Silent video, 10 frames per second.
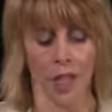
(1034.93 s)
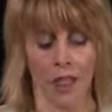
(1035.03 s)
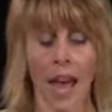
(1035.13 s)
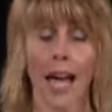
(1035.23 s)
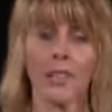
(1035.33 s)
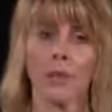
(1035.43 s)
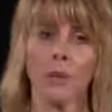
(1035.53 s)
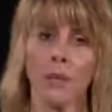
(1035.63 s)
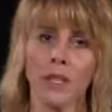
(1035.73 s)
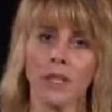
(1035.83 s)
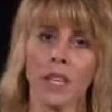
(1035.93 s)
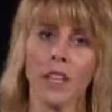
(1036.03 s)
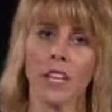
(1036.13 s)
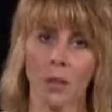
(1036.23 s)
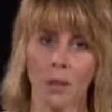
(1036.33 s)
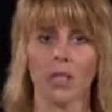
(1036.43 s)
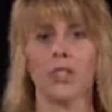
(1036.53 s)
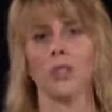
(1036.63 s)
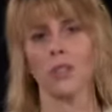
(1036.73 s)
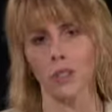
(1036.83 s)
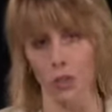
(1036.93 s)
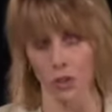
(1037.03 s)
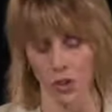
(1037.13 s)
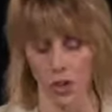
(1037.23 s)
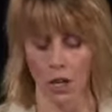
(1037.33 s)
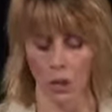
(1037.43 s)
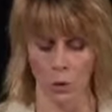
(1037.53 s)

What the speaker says: that's when we see the commission or a service charge,